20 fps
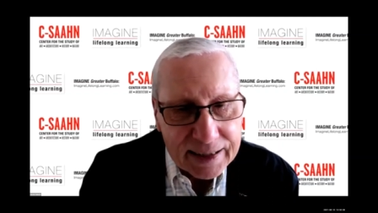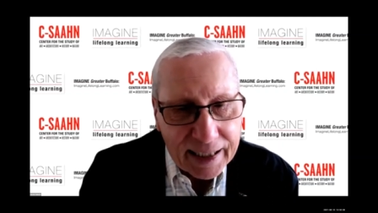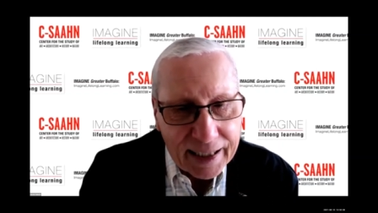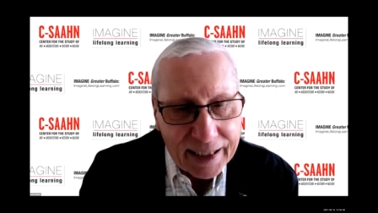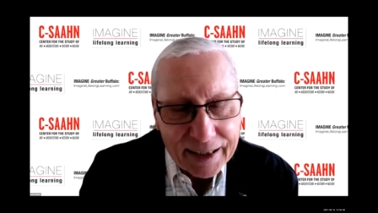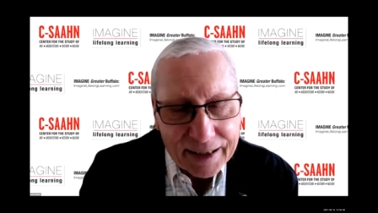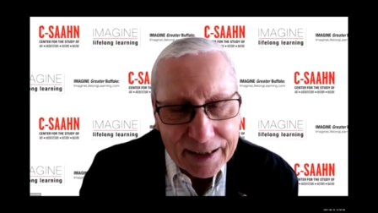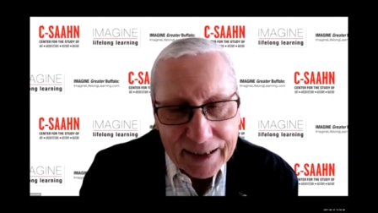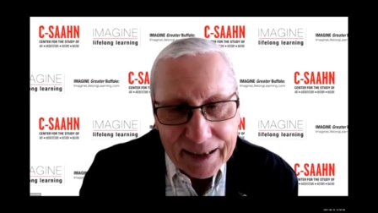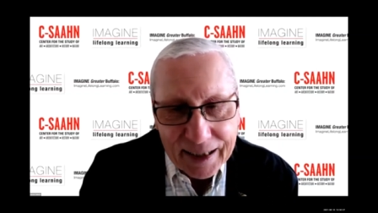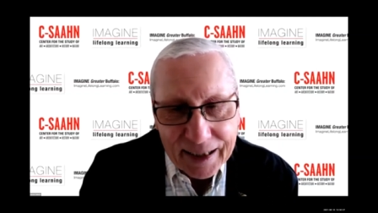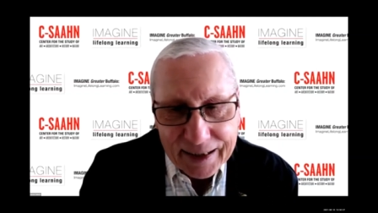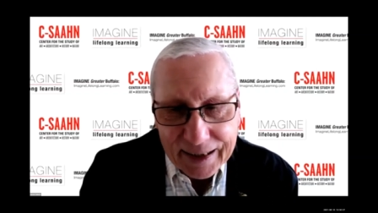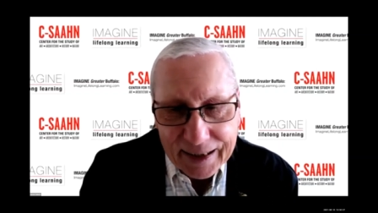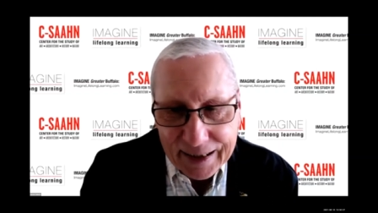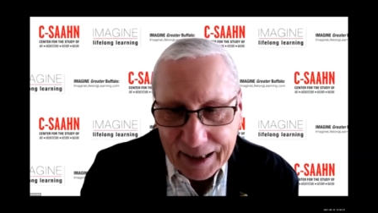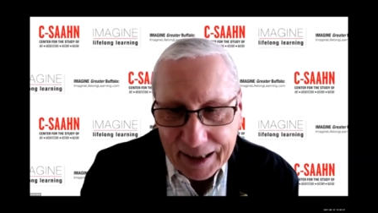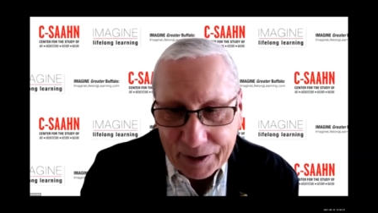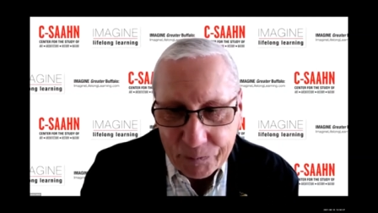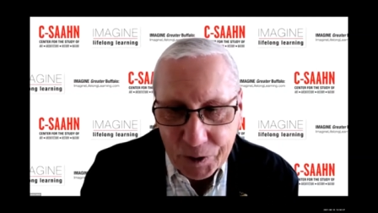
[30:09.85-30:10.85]
and,
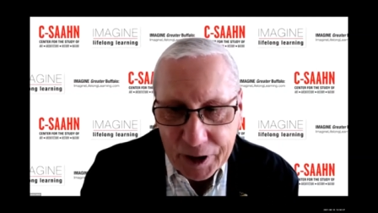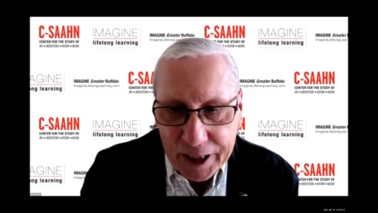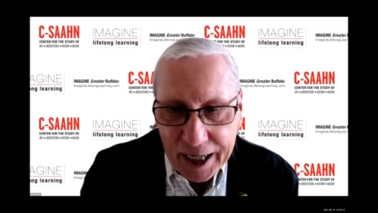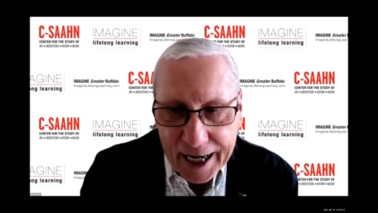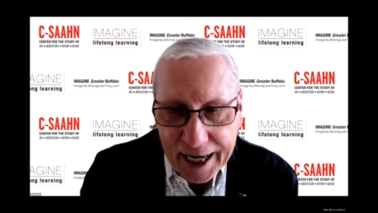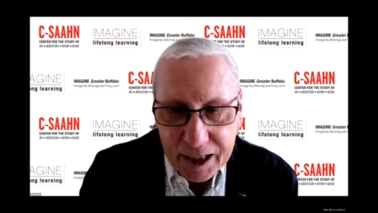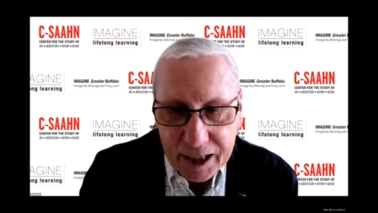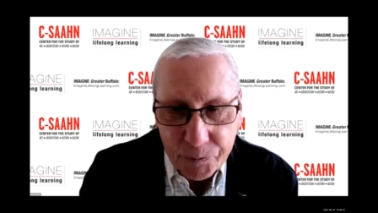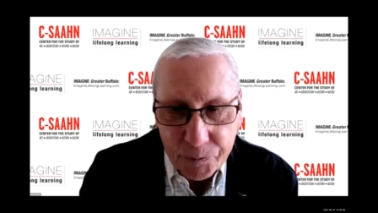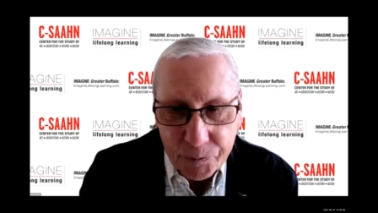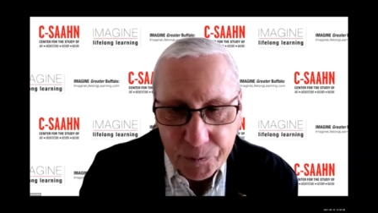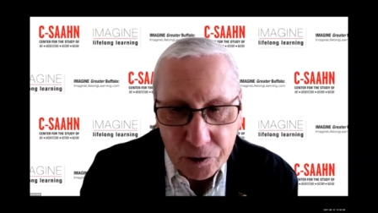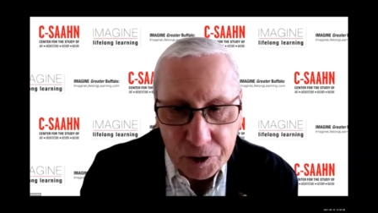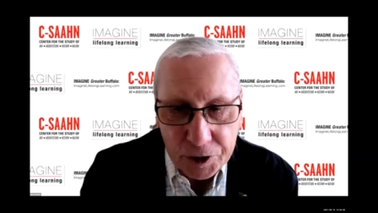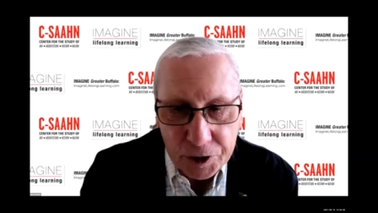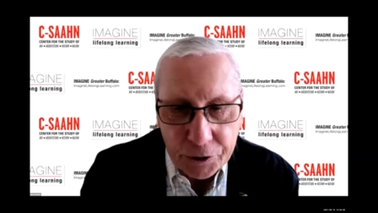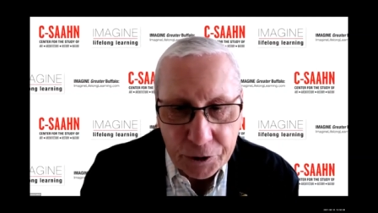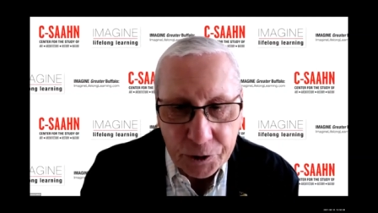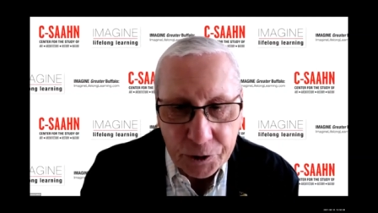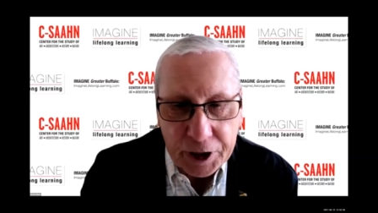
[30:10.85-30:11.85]
and we had him
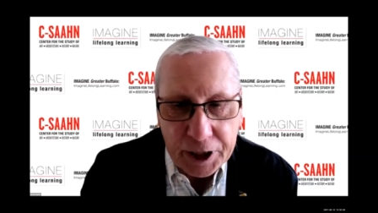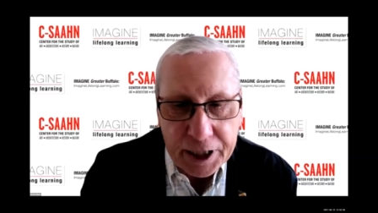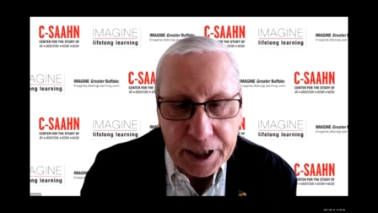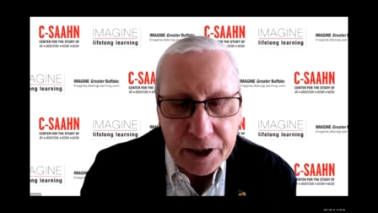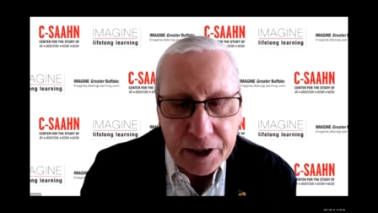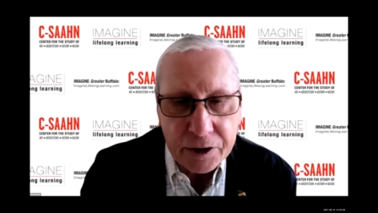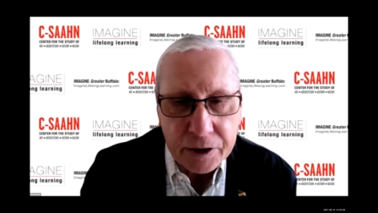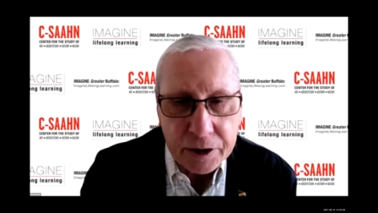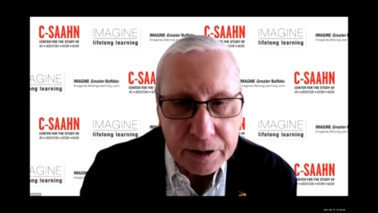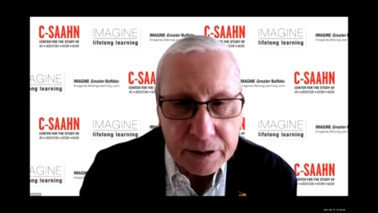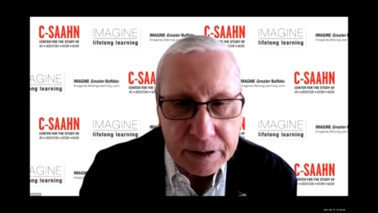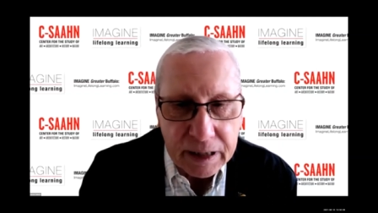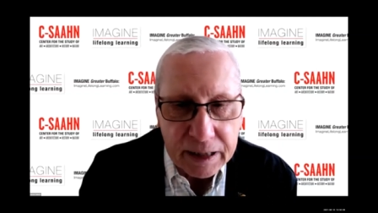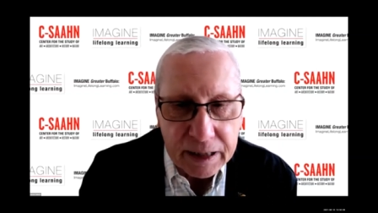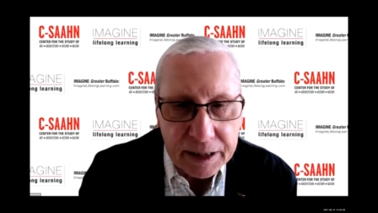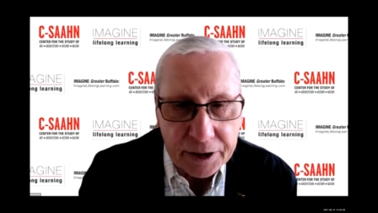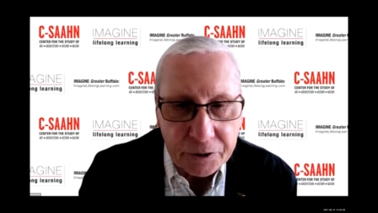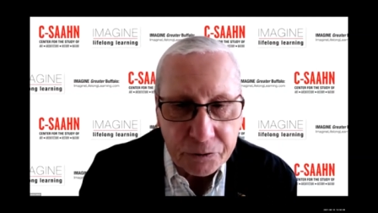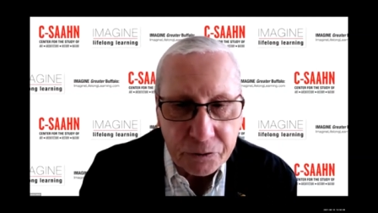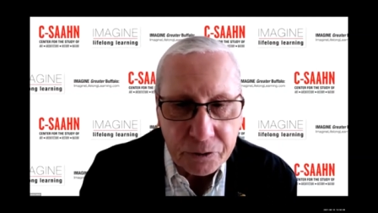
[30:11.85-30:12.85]
earlier in the year,
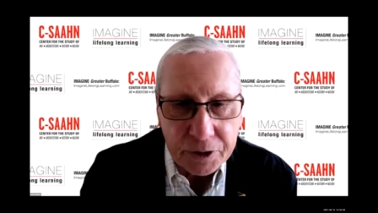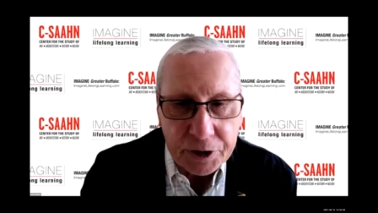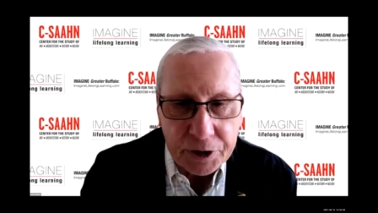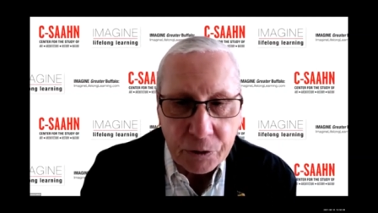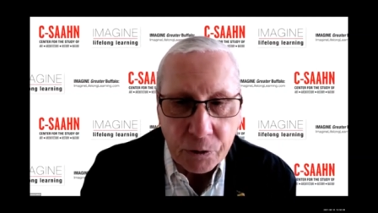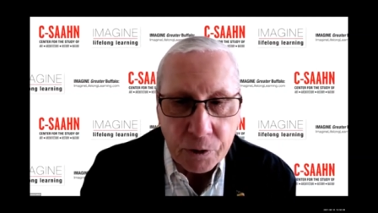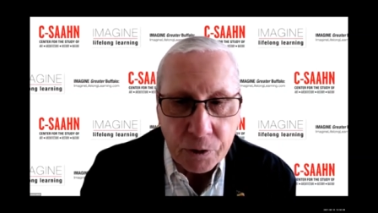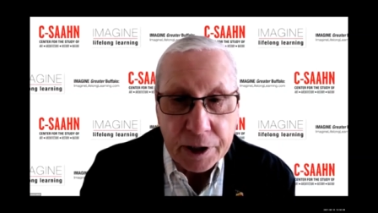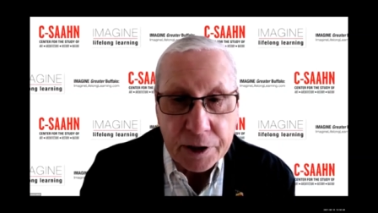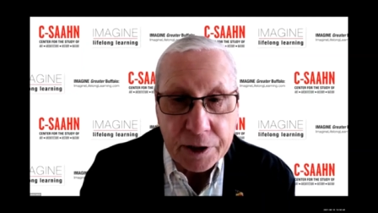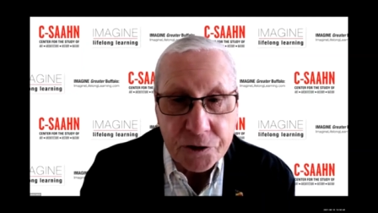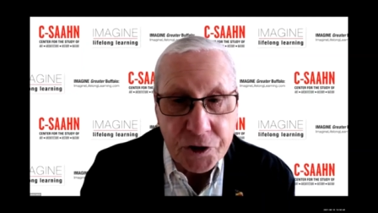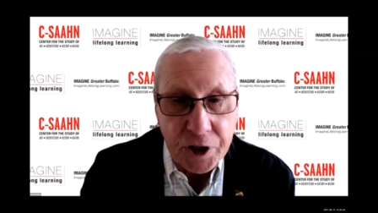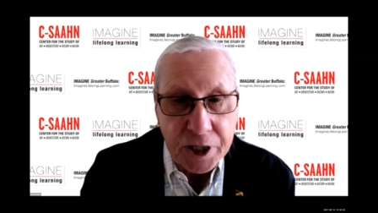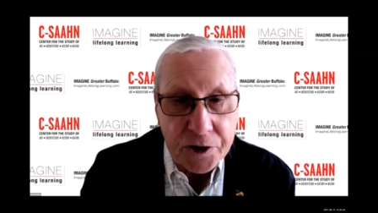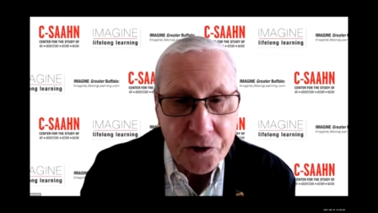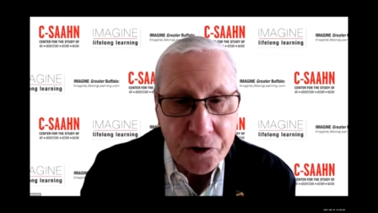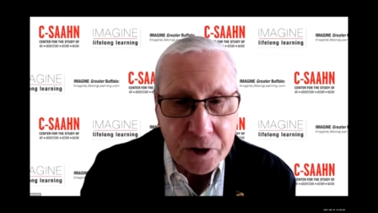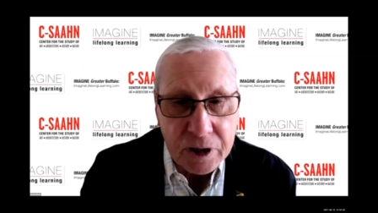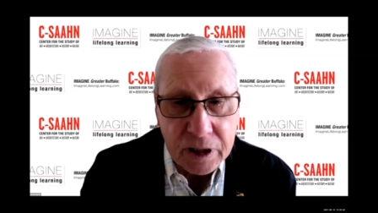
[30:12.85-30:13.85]
uh, the, the
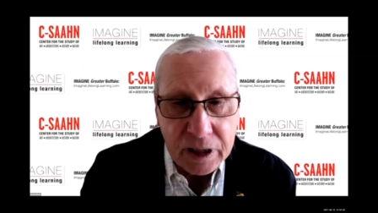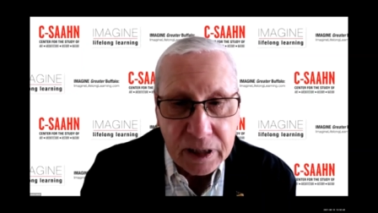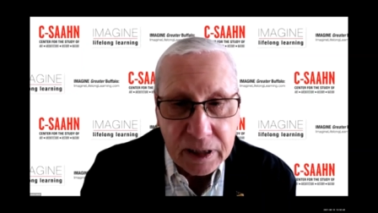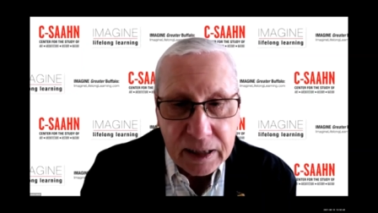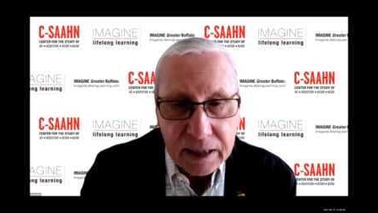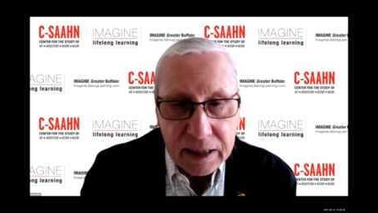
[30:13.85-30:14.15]
organization.